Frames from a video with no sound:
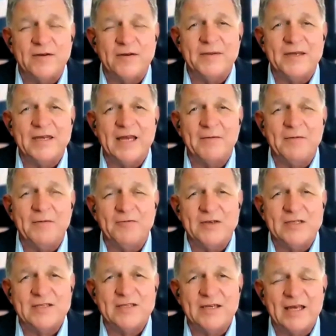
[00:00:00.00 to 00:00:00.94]
I mean, now we've
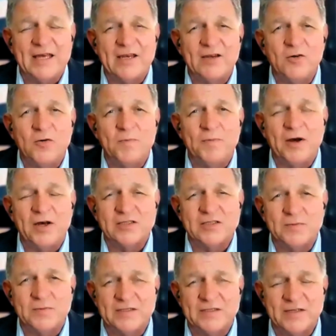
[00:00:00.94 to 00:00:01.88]
recently had a law
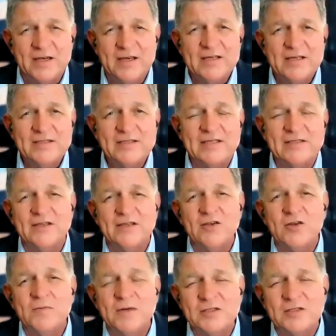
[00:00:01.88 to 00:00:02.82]
passed which says
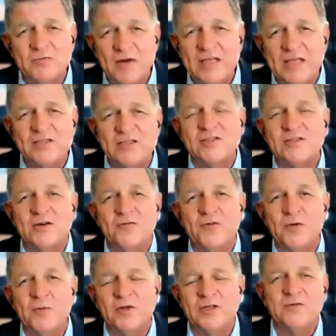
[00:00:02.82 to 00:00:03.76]
that you must register
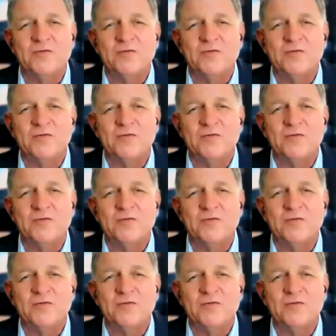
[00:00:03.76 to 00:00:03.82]
if you